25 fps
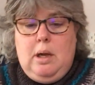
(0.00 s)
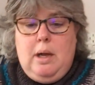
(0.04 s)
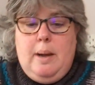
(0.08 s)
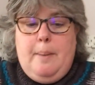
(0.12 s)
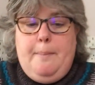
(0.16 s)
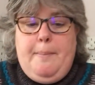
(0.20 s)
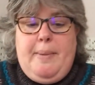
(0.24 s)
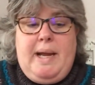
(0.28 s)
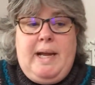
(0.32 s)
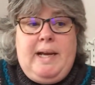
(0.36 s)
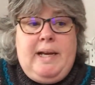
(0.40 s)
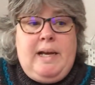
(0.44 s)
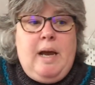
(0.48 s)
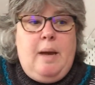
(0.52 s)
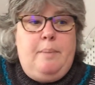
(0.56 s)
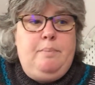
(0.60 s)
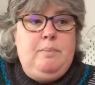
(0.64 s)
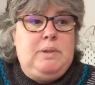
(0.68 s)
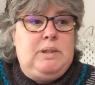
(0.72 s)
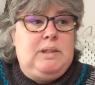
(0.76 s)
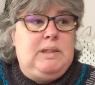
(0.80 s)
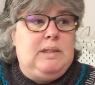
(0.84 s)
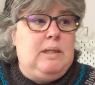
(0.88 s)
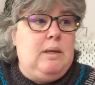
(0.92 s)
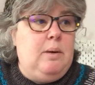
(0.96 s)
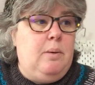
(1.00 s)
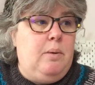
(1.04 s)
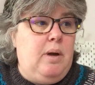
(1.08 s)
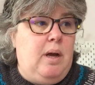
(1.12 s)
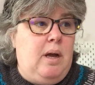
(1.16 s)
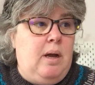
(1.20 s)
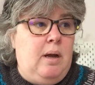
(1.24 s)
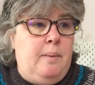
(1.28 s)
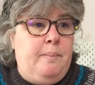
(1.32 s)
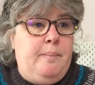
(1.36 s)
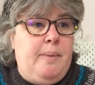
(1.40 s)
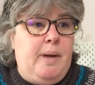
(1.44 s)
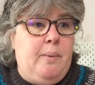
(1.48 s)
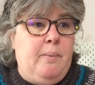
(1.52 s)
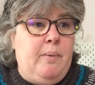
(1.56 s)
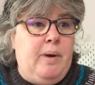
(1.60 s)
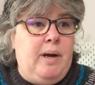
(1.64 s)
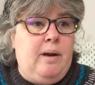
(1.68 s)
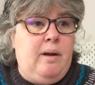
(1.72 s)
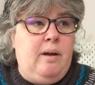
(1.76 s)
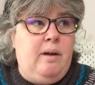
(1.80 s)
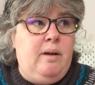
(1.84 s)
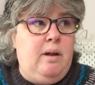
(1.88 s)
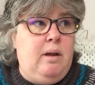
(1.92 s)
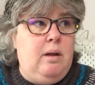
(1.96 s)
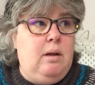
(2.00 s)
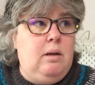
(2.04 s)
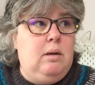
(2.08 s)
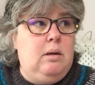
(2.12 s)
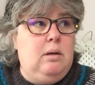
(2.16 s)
But it comes when I